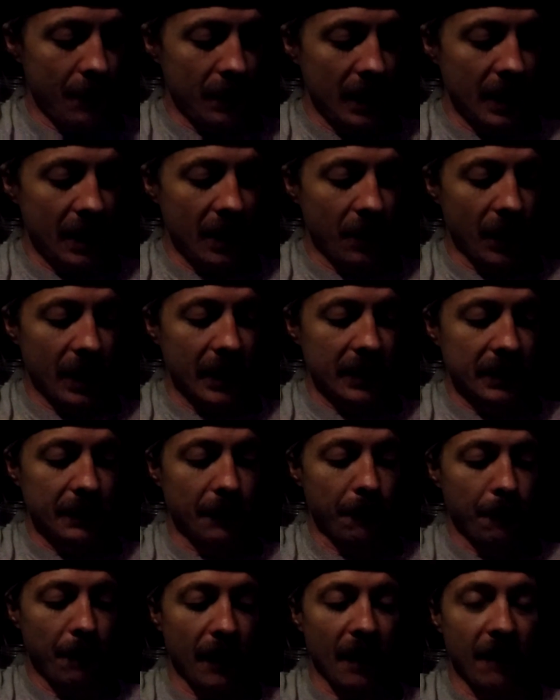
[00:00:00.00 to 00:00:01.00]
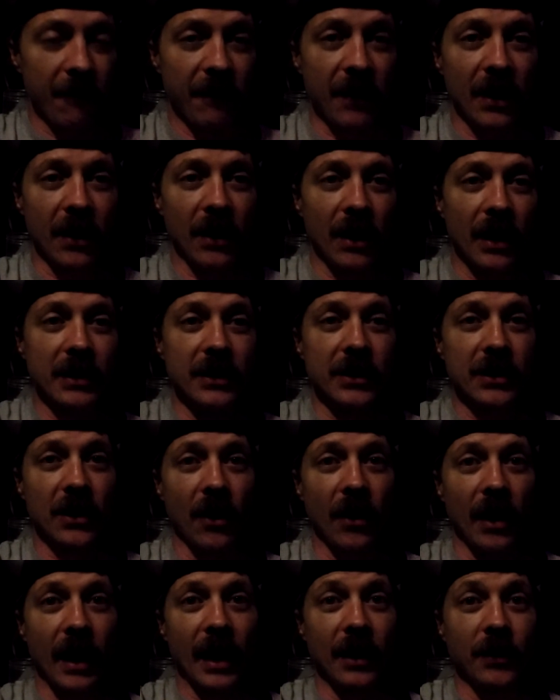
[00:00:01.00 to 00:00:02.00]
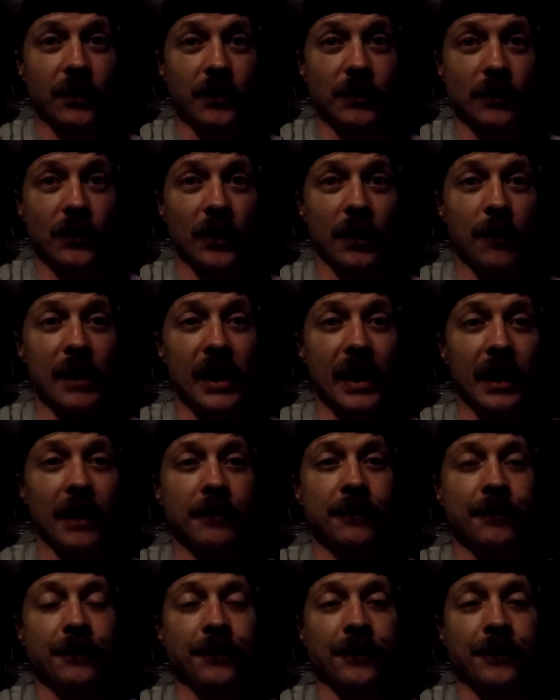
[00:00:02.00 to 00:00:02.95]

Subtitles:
Anyways, I figured I'd start out with me.